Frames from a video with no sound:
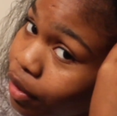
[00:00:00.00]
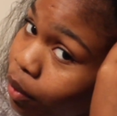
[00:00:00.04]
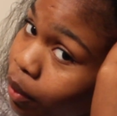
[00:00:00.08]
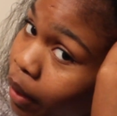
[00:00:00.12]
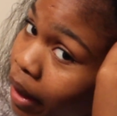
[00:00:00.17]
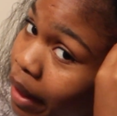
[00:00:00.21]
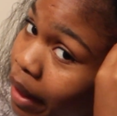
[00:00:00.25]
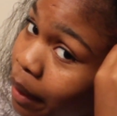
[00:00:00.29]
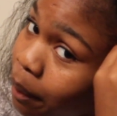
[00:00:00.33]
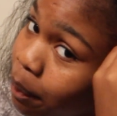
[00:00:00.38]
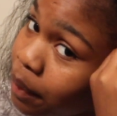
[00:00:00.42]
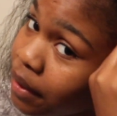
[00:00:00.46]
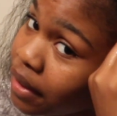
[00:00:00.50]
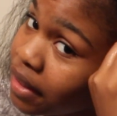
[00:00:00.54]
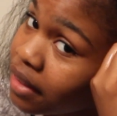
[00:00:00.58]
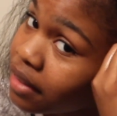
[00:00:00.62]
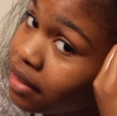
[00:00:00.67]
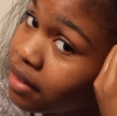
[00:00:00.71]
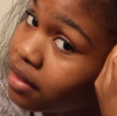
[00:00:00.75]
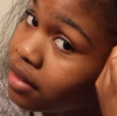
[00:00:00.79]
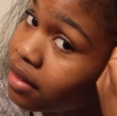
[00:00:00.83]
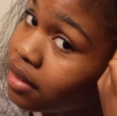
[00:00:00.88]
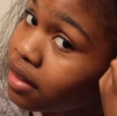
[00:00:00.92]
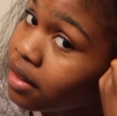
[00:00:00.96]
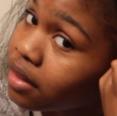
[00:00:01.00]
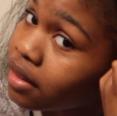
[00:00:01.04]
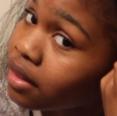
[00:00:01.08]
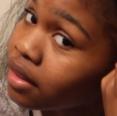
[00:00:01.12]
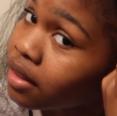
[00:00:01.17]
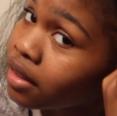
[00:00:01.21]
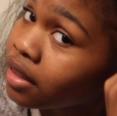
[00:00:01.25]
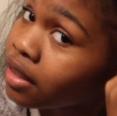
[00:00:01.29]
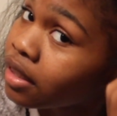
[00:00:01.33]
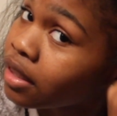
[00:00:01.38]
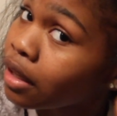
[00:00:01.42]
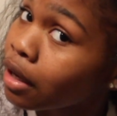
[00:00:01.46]
the right piece,
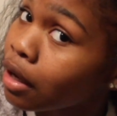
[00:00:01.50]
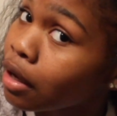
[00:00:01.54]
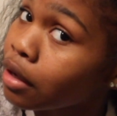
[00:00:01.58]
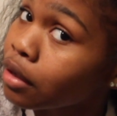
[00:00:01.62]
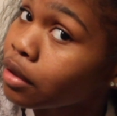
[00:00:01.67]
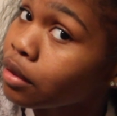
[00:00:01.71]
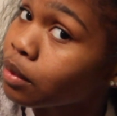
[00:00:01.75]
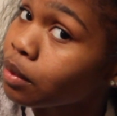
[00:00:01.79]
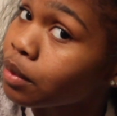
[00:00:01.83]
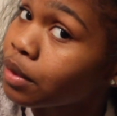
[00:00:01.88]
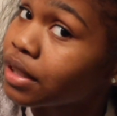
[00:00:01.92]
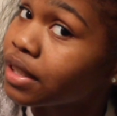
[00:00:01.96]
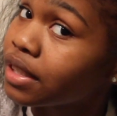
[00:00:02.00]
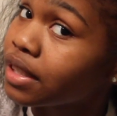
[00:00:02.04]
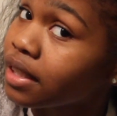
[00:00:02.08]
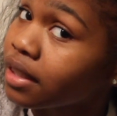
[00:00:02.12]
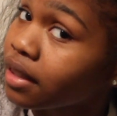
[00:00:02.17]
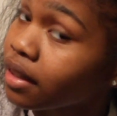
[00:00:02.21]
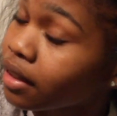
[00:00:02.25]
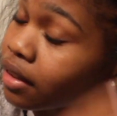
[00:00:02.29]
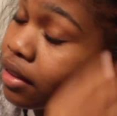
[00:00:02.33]
twist it